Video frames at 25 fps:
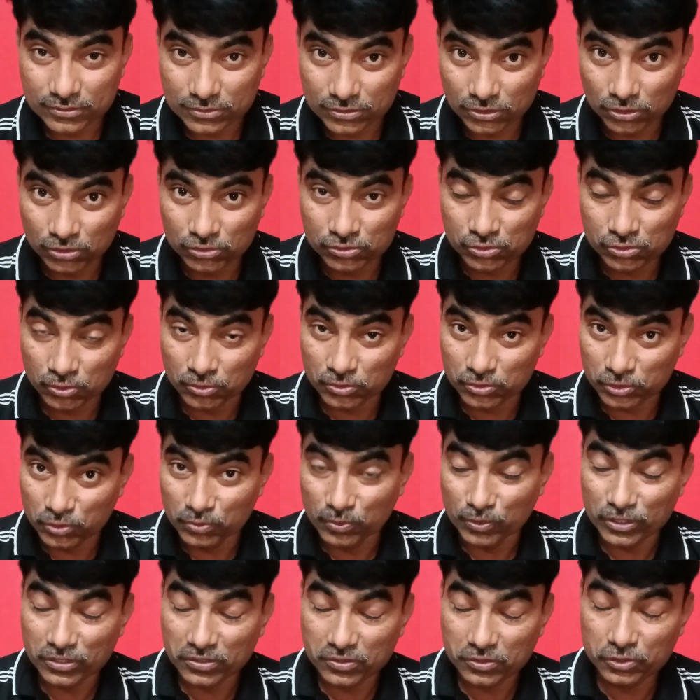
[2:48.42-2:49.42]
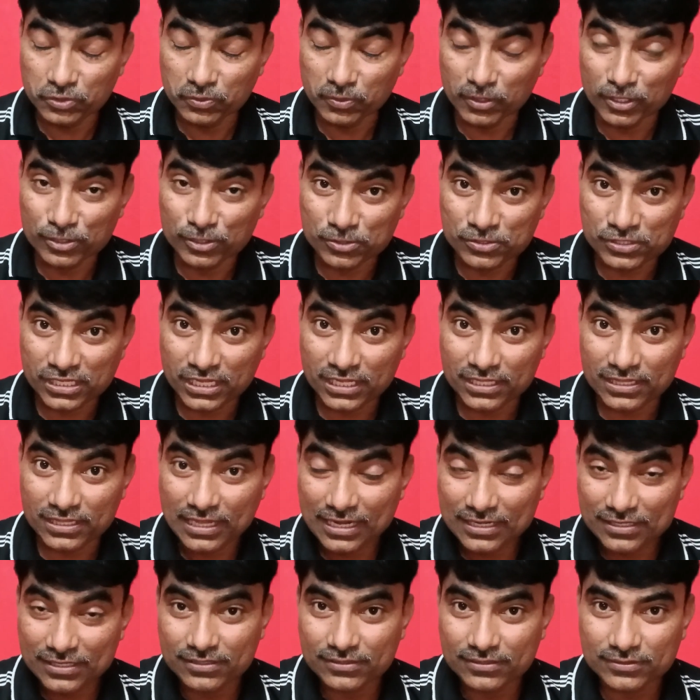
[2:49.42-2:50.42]
also you want to say
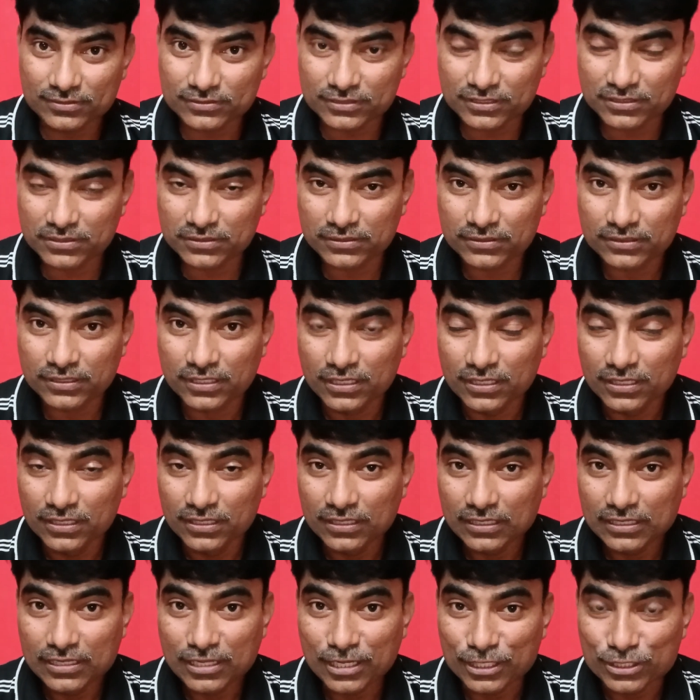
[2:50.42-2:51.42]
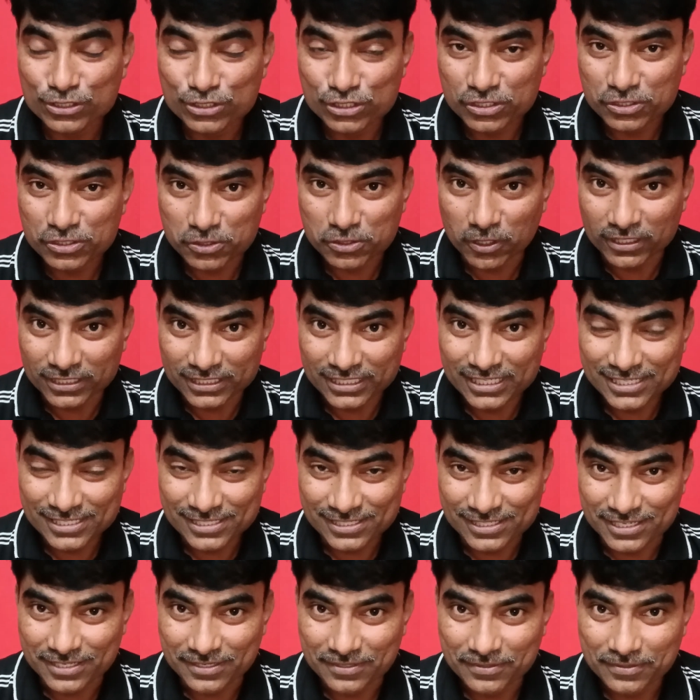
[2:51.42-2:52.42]
that the lunch is not
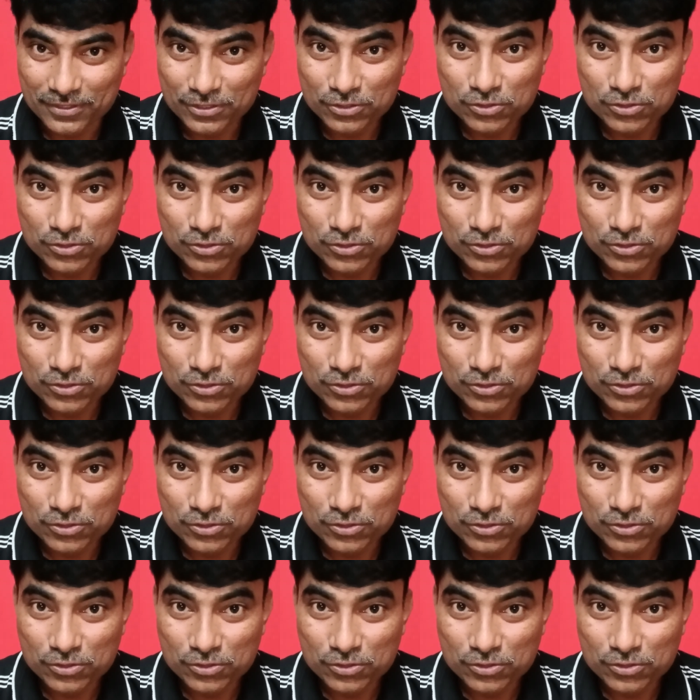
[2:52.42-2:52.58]
tasty?